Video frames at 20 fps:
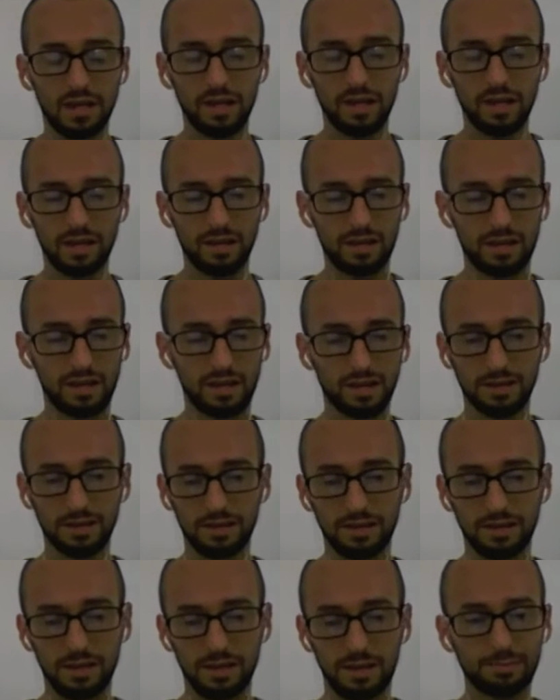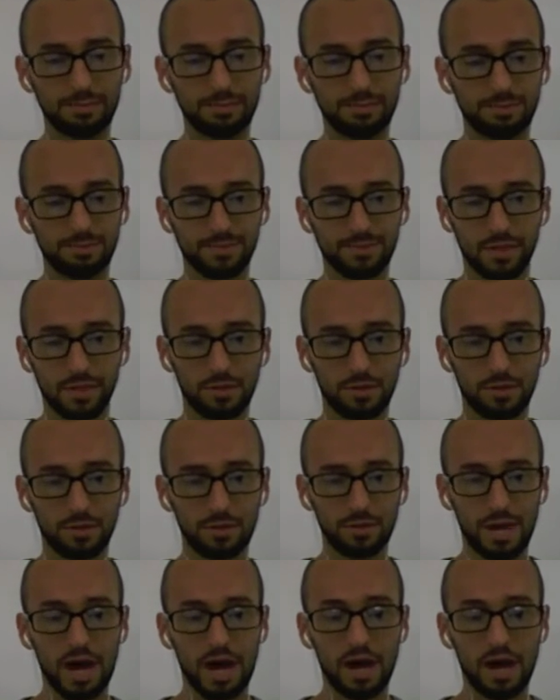And
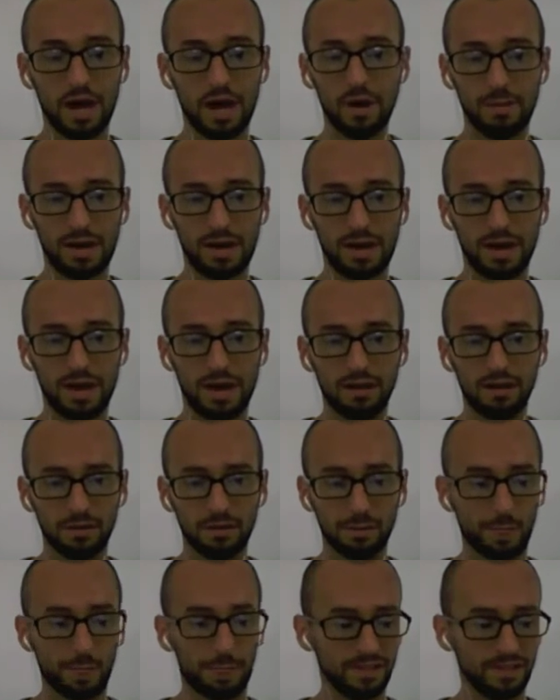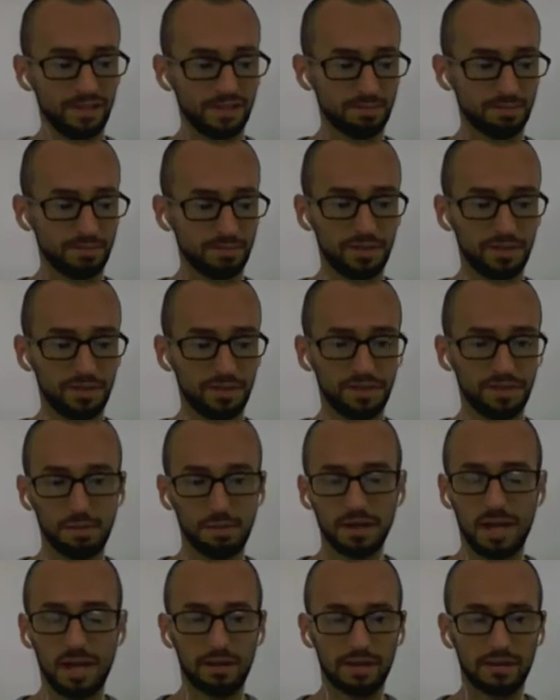now I'm at, this month I'm
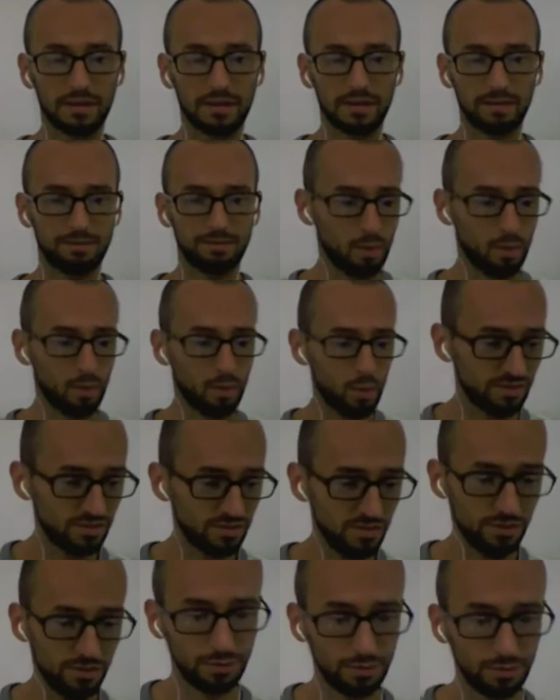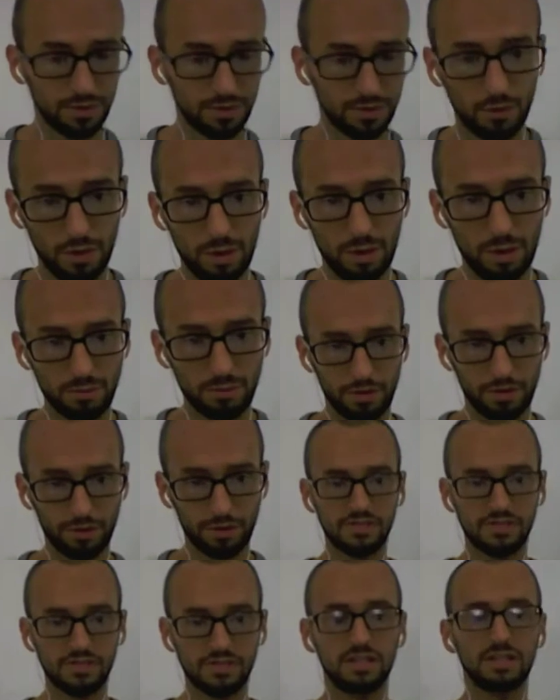on point to do, around
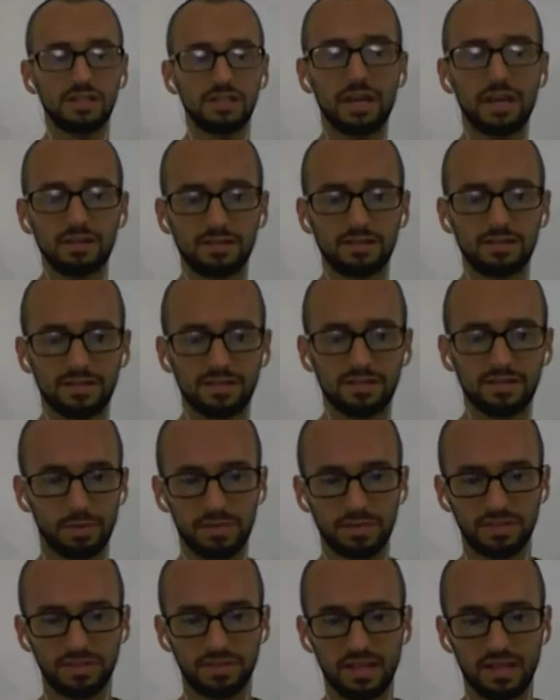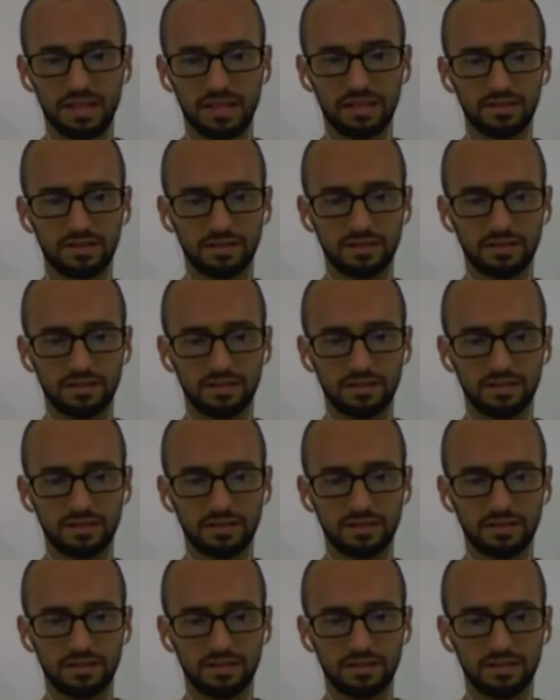13K this month in sales.